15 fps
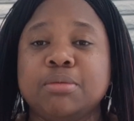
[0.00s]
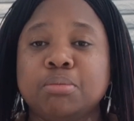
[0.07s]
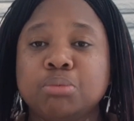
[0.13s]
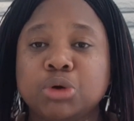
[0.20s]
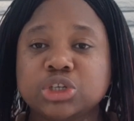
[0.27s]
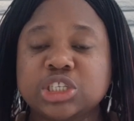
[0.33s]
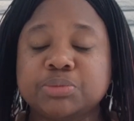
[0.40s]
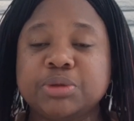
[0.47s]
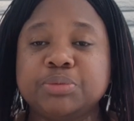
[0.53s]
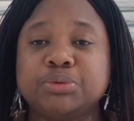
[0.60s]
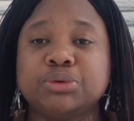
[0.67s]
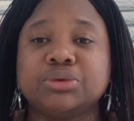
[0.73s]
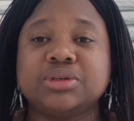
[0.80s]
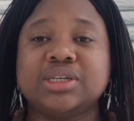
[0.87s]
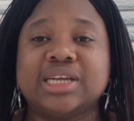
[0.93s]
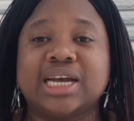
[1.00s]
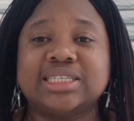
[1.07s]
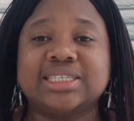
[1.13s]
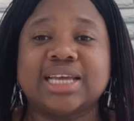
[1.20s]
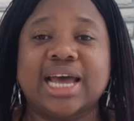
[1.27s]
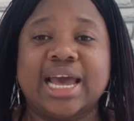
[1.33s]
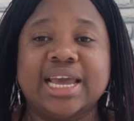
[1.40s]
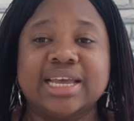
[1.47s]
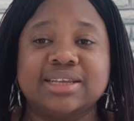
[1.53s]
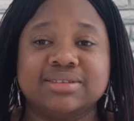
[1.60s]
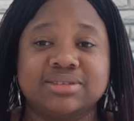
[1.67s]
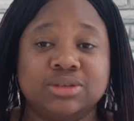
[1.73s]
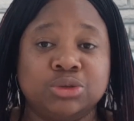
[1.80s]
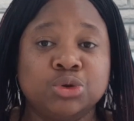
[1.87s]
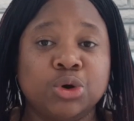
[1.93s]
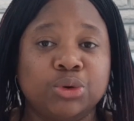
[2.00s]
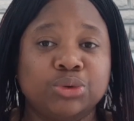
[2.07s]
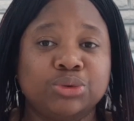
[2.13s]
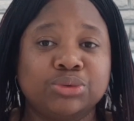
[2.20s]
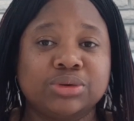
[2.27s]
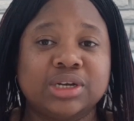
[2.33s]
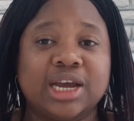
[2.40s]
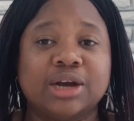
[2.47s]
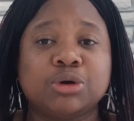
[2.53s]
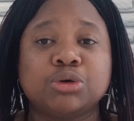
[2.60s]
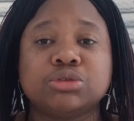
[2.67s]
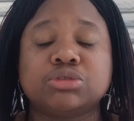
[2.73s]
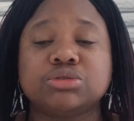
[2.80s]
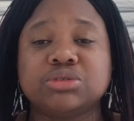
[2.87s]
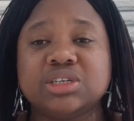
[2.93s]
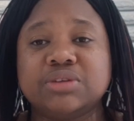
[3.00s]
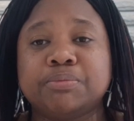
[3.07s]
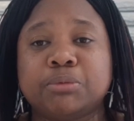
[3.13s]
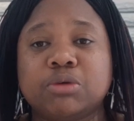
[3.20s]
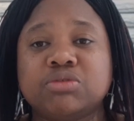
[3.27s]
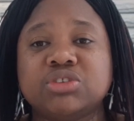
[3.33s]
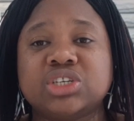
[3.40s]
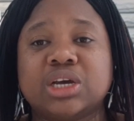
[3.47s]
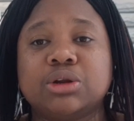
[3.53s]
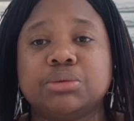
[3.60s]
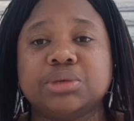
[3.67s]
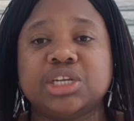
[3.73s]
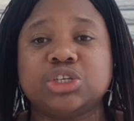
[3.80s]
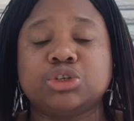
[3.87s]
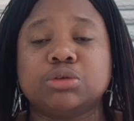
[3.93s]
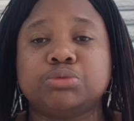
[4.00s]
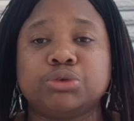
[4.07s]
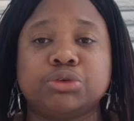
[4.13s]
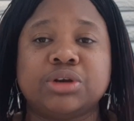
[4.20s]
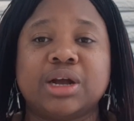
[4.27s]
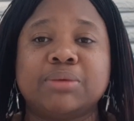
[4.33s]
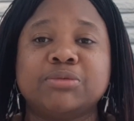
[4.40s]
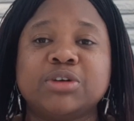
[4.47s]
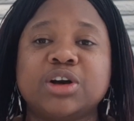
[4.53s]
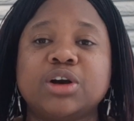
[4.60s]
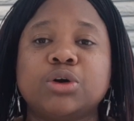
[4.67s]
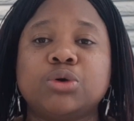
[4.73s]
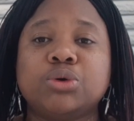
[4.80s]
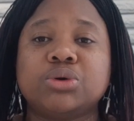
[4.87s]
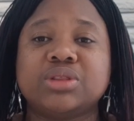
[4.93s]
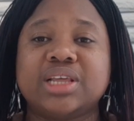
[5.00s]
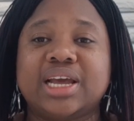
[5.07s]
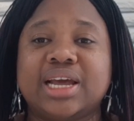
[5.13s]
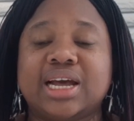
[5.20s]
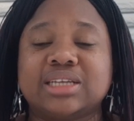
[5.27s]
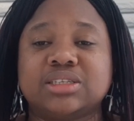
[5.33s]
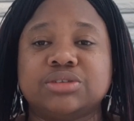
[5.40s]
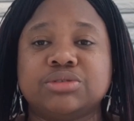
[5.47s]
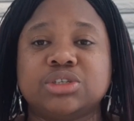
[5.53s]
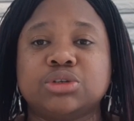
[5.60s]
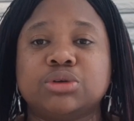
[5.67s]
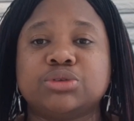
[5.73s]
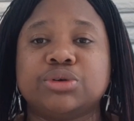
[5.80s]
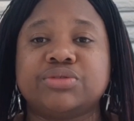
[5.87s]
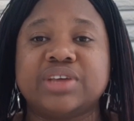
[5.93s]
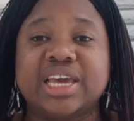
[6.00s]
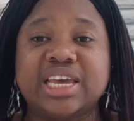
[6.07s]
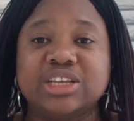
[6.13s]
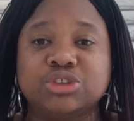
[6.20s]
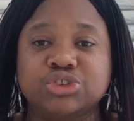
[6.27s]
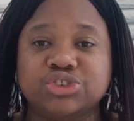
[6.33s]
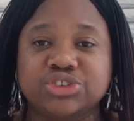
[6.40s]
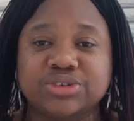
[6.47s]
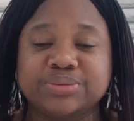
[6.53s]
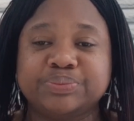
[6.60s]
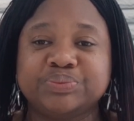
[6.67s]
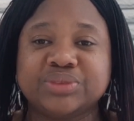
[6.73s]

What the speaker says: Most people that I know that go through the Provincial Nomination Program go there as a result of age.